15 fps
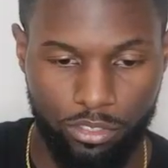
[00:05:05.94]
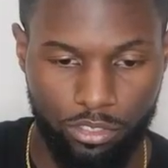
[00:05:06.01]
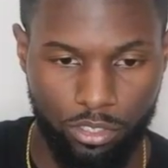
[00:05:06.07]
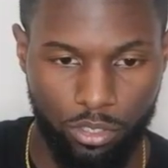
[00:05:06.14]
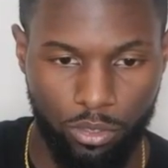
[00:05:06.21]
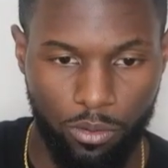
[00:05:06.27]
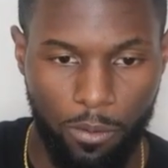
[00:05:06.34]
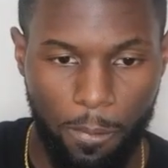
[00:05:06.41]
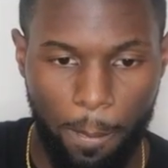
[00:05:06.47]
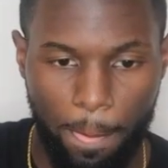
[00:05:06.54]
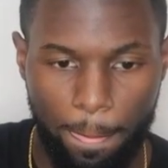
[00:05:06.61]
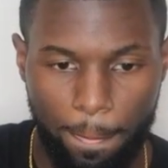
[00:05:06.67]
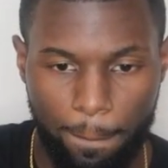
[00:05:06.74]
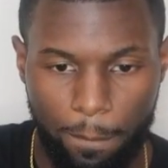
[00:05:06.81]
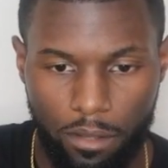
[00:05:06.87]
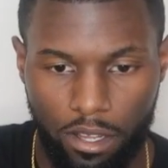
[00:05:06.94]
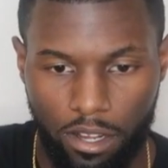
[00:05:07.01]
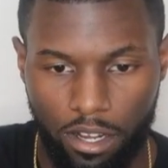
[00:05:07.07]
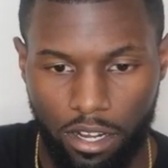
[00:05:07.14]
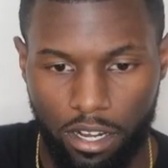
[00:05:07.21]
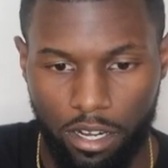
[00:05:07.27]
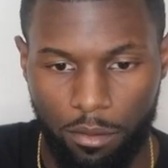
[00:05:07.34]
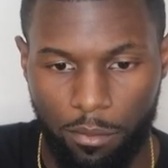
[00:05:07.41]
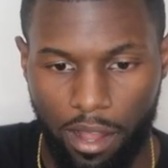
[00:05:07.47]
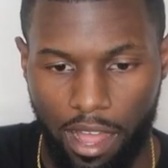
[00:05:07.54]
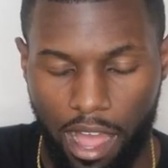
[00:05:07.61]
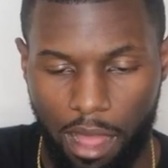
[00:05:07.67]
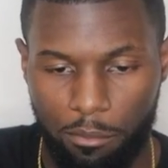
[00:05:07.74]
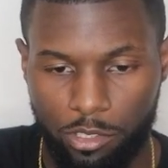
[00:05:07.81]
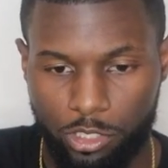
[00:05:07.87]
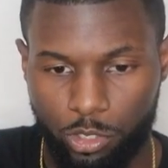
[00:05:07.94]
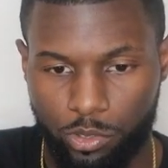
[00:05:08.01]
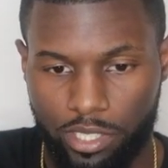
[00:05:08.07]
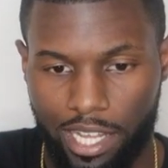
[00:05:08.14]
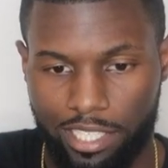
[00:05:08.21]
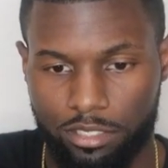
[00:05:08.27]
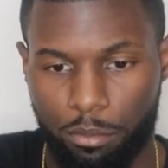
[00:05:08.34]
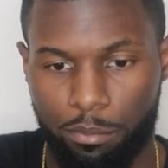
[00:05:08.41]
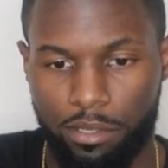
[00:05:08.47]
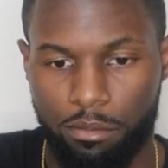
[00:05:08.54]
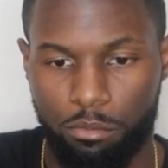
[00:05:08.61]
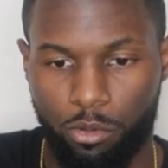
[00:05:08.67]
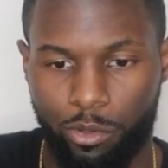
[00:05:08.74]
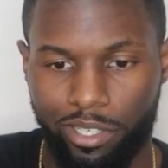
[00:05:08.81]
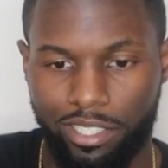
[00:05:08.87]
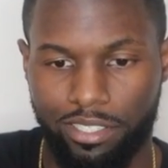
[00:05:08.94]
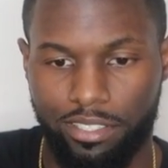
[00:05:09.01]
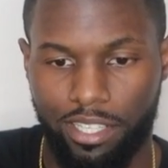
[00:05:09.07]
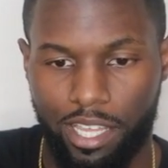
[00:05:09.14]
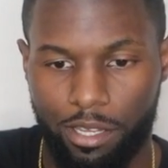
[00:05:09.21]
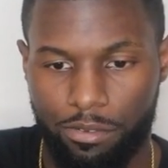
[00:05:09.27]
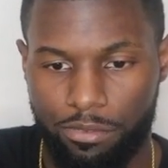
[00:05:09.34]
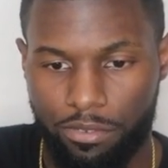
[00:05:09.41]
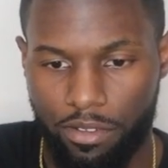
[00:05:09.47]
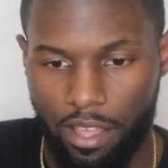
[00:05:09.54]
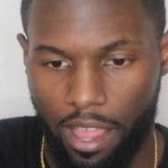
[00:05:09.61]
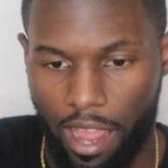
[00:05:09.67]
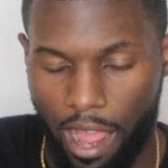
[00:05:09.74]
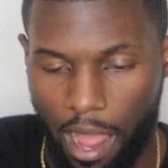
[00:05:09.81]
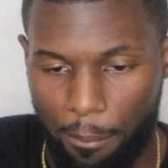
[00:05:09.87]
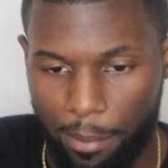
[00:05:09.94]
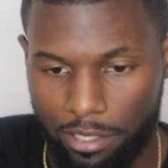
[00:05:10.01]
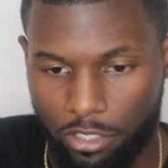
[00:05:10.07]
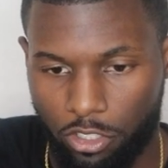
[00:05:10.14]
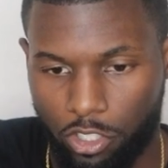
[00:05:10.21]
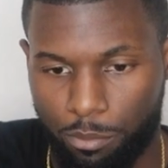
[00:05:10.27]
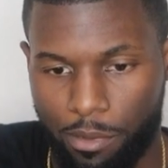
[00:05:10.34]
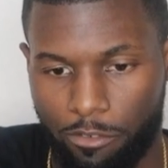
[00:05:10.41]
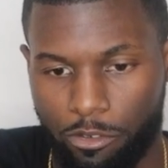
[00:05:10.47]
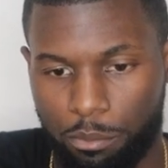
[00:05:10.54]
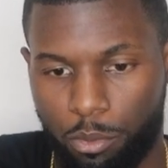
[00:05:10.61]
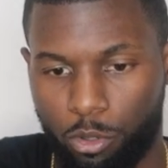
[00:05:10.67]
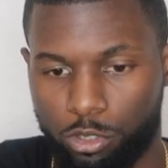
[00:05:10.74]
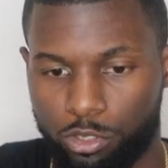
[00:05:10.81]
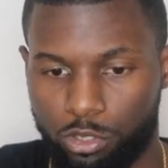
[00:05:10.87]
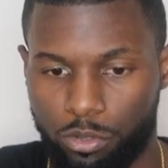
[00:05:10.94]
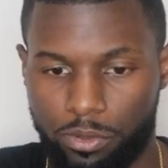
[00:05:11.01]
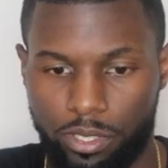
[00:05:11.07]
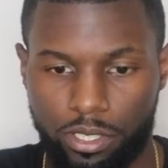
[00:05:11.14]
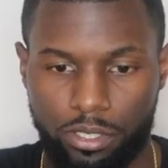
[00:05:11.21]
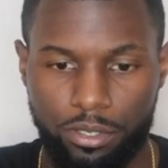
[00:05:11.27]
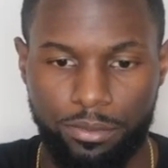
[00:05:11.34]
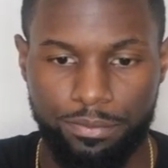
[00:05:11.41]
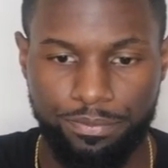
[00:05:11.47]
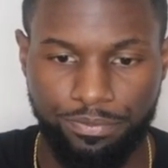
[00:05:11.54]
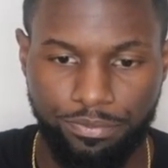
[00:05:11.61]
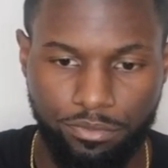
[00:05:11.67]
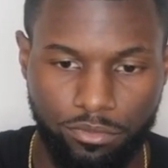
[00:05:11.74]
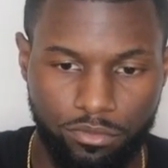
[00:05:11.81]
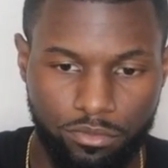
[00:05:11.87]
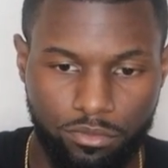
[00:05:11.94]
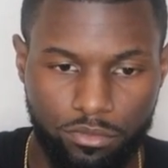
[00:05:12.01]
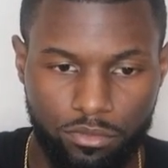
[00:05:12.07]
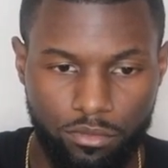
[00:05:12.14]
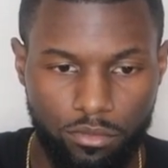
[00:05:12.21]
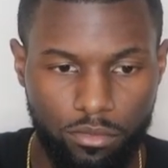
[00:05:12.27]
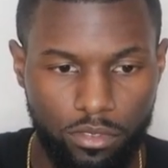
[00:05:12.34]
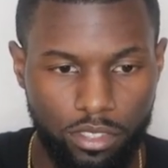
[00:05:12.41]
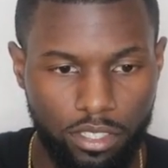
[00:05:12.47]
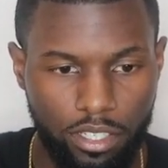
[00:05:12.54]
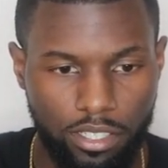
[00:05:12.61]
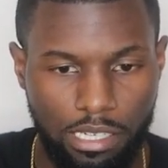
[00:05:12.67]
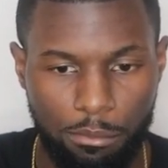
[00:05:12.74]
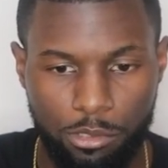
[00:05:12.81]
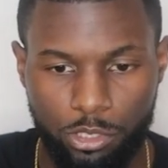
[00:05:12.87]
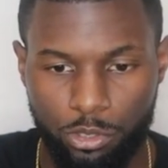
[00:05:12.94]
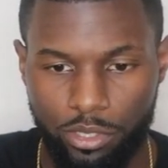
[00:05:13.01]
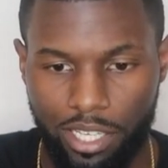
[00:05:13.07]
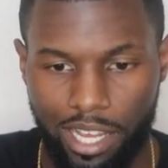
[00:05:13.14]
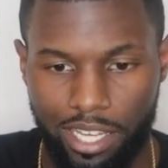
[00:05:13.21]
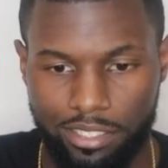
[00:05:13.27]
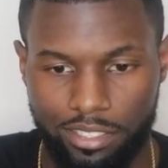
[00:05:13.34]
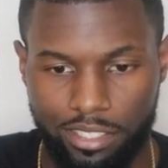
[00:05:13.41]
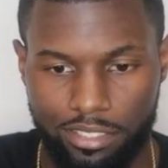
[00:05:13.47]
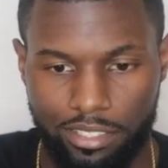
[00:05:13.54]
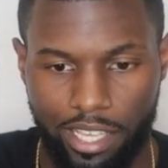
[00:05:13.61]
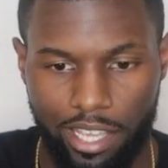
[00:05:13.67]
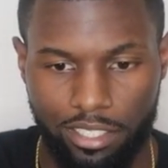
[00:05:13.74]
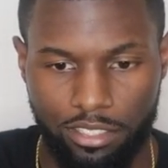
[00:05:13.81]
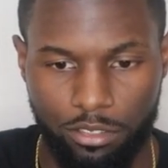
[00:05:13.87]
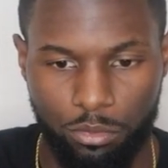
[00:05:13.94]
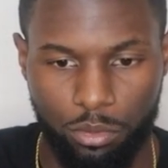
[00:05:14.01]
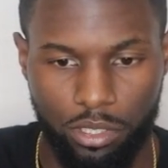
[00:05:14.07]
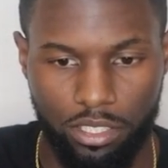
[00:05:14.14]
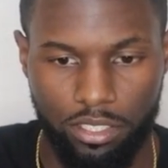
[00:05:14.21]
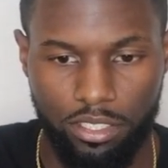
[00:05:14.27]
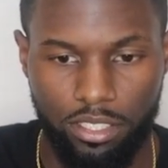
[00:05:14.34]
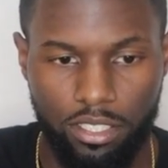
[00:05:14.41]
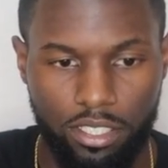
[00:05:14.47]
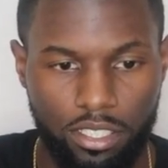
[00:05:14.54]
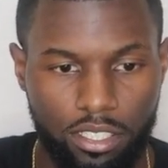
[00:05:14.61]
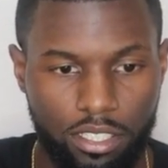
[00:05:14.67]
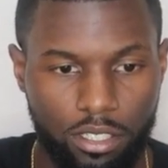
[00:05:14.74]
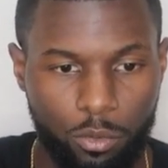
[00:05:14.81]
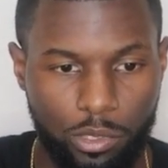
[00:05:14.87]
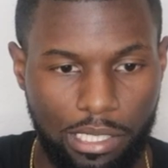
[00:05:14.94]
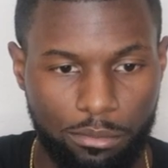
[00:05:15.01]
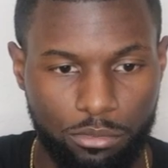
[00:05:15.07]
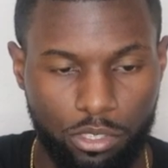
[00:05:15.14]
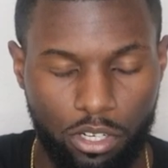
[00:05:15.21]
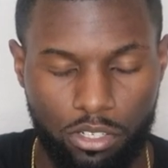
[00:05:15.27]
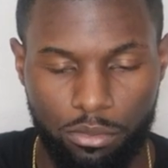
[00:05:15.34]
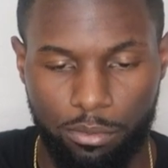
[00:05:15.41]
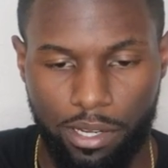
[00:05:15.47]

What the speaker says: it. So I'm gonna show you guys a bit more in depth. I'm about to go to my reports over here, and I'm gonna show you guys exactly what I'm talking